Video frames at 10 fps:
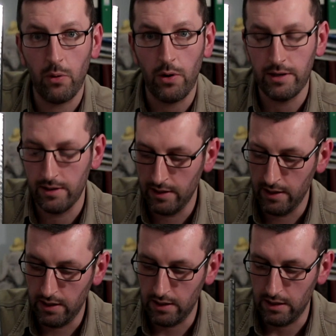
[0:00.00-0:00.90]
point,
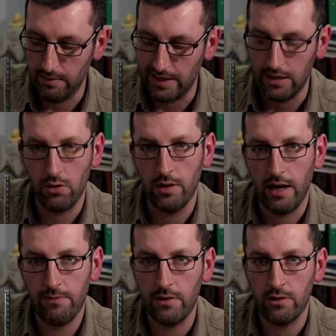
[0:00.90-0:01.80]
you might get
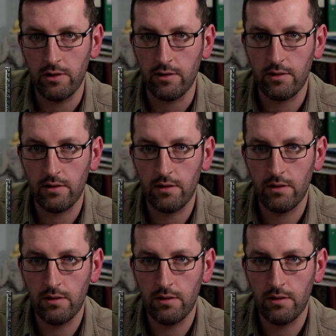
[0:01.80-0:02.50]
2.5 inches.